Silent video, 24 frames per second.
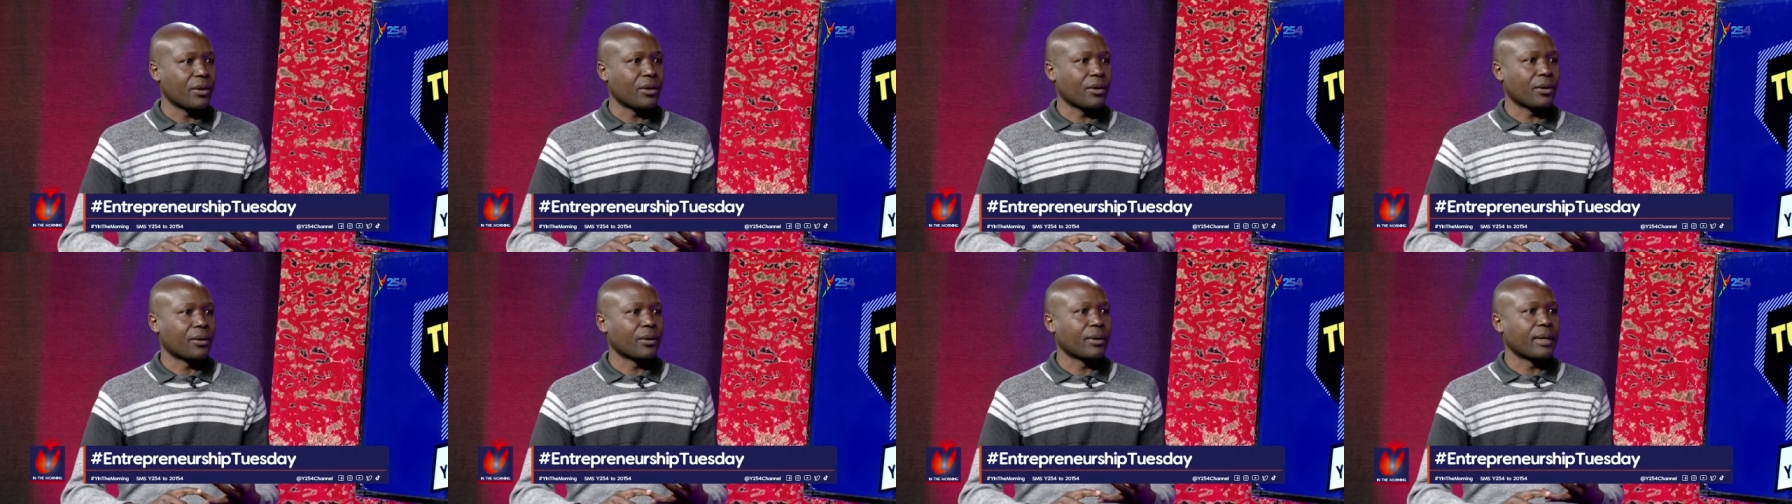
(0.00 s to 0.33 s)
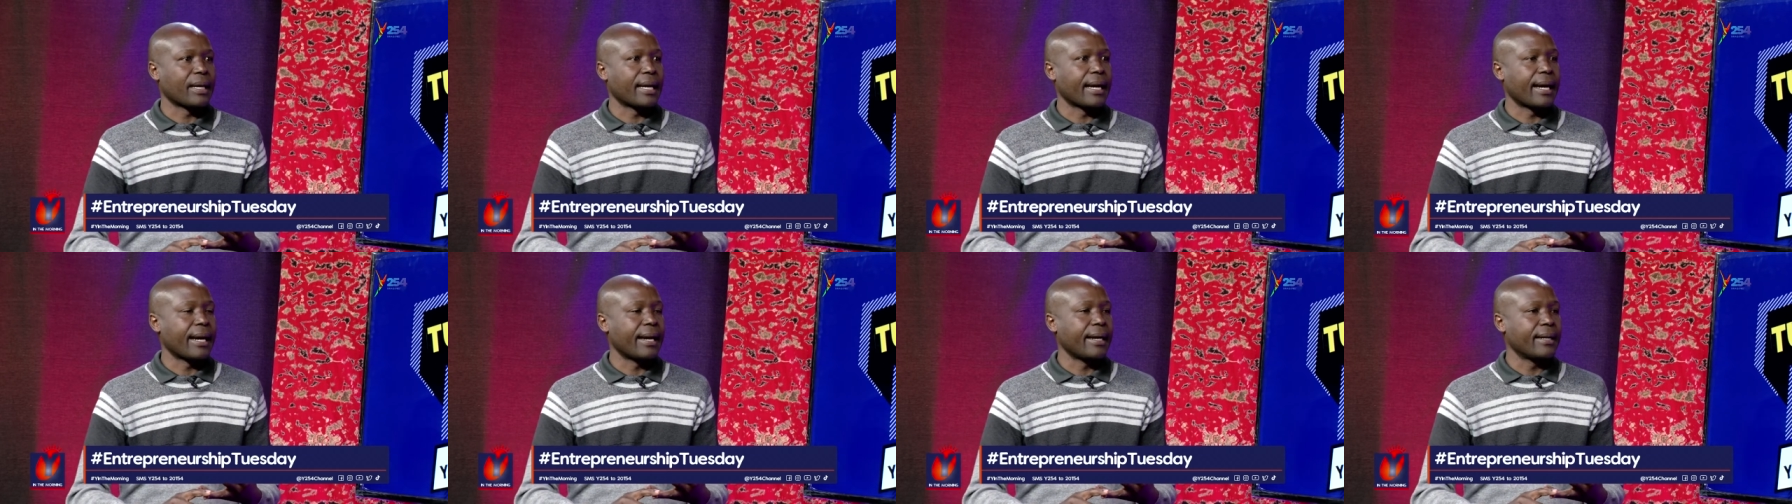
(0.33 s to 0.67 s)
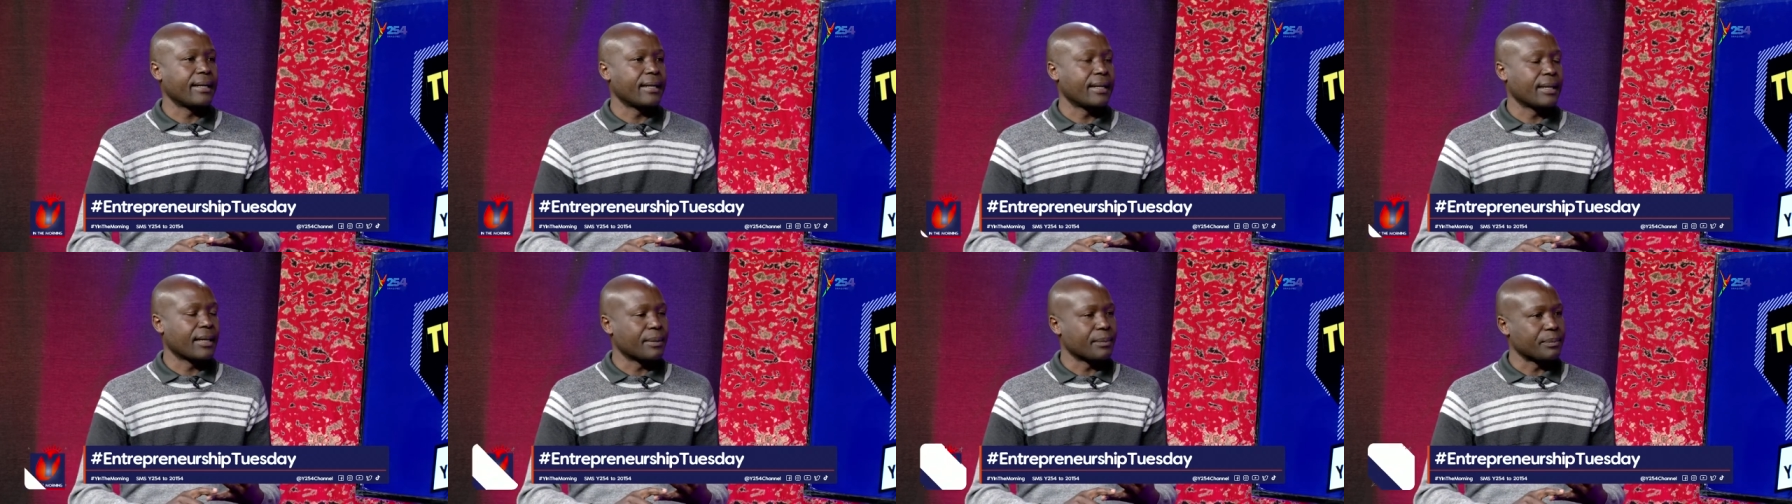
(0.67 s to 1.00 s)
mm-hmm. or
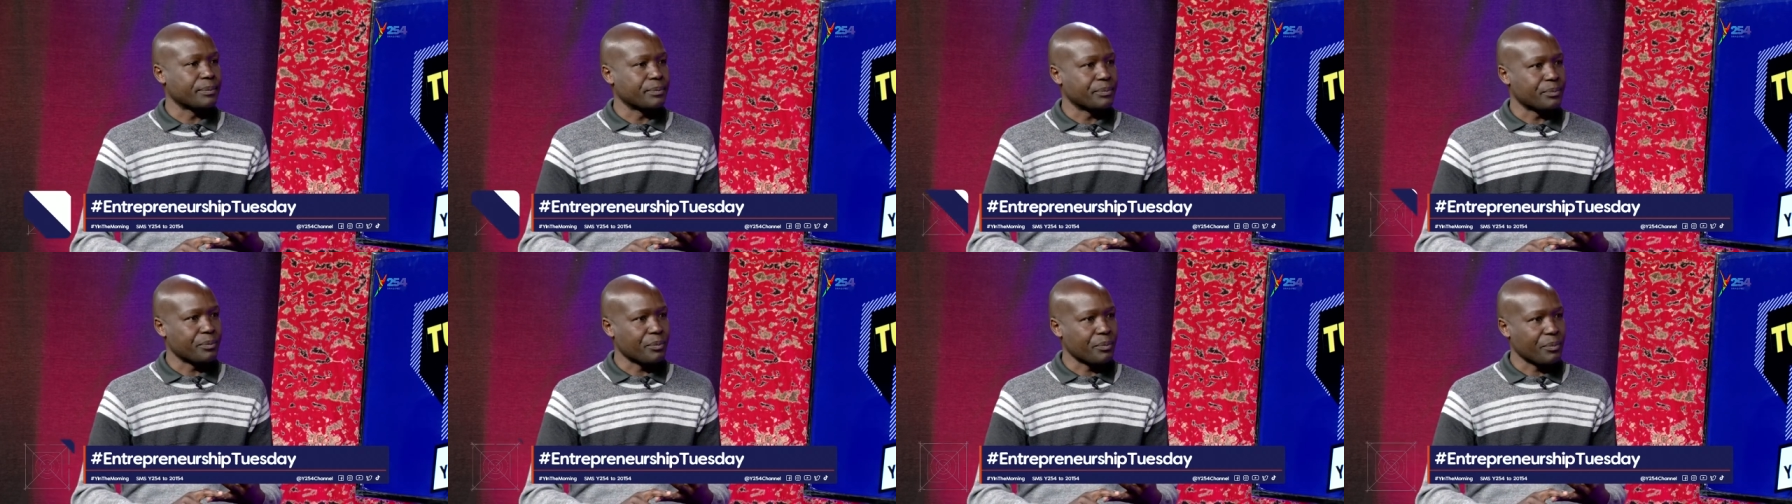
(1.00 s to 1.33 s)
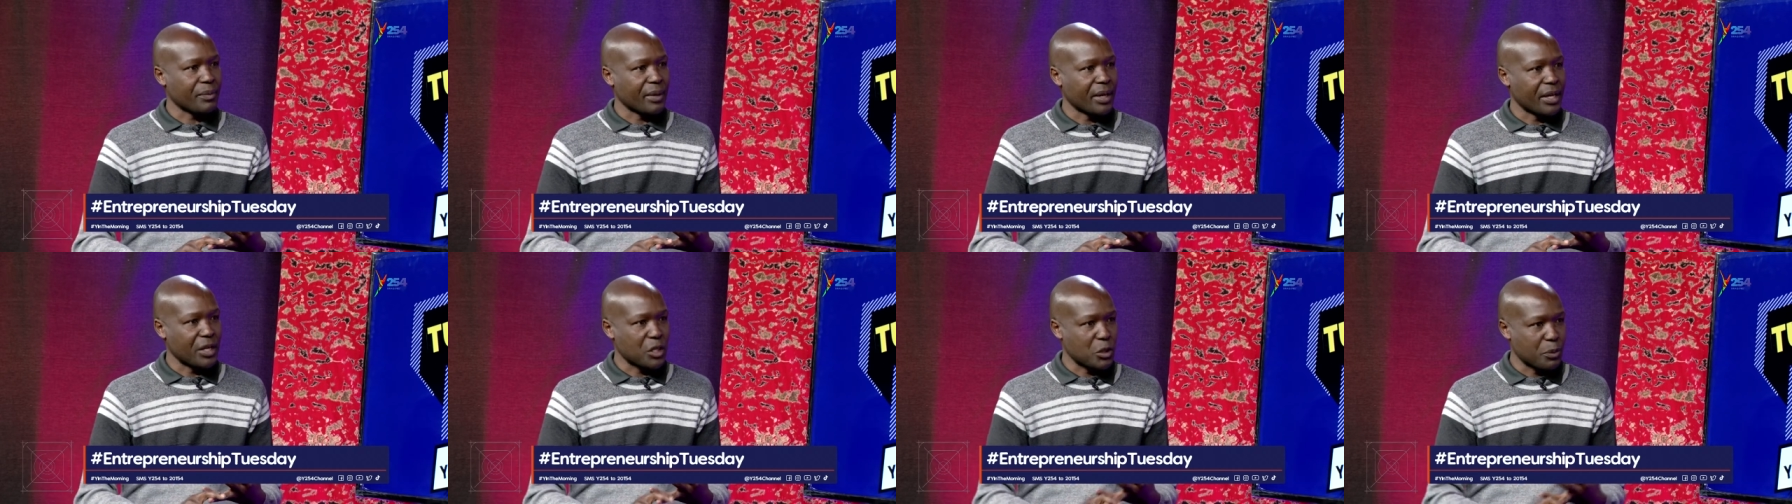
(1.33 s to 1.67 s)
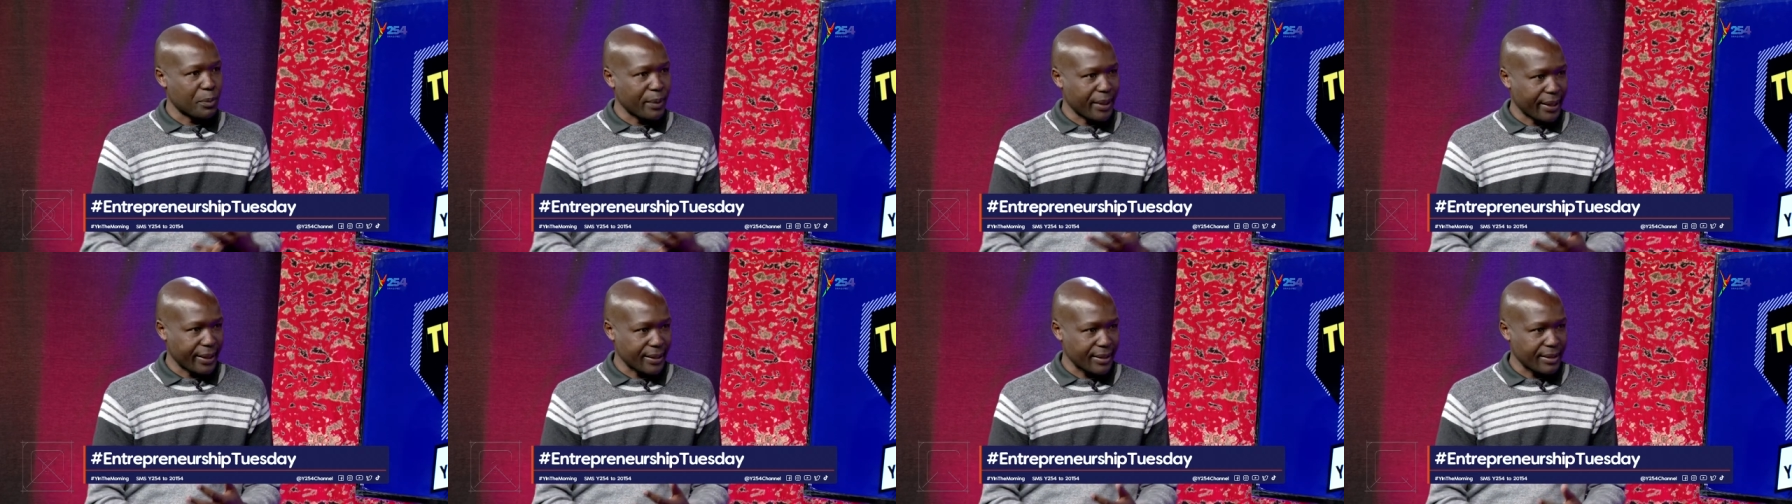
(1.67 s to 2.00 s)
gain um,
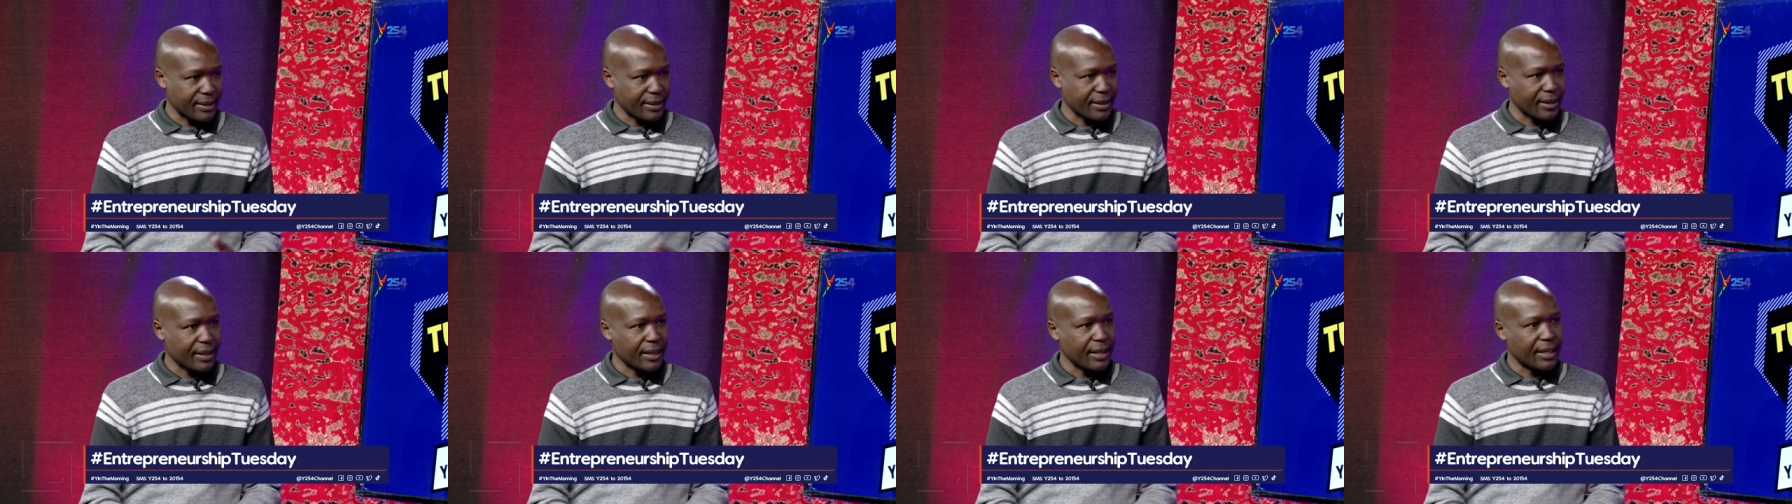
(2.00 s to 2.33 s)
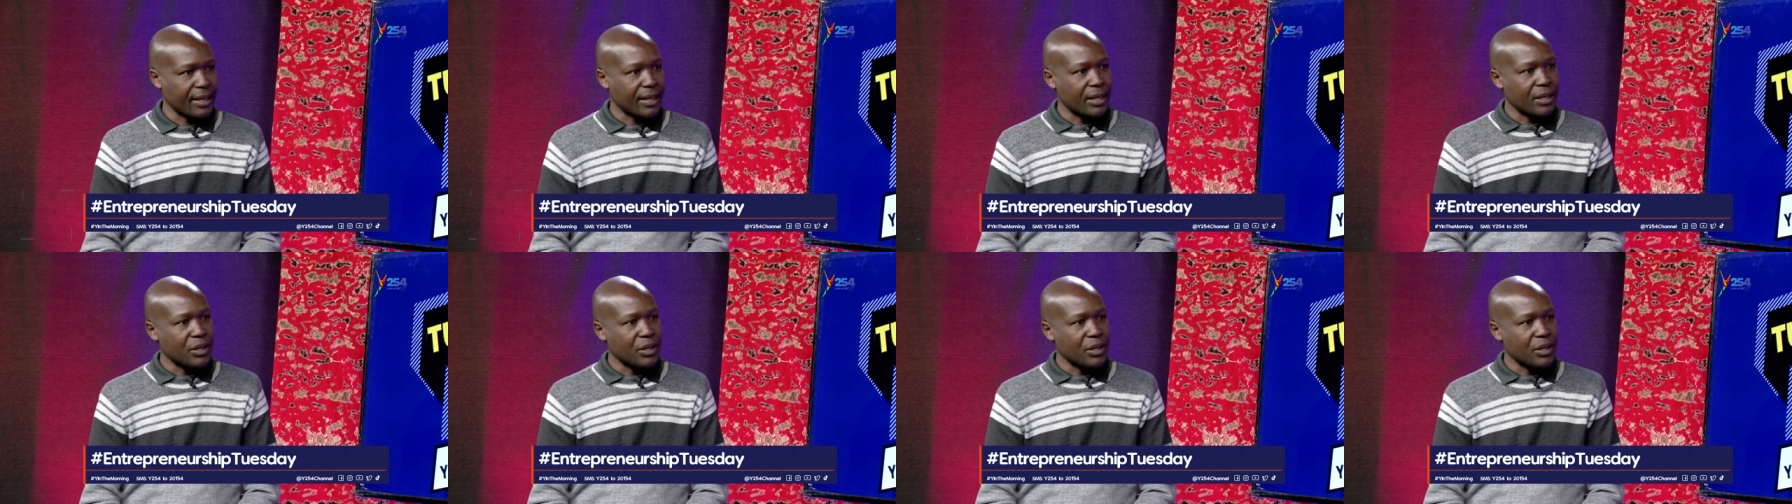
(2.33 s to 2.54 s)
experience. Mm-hmm.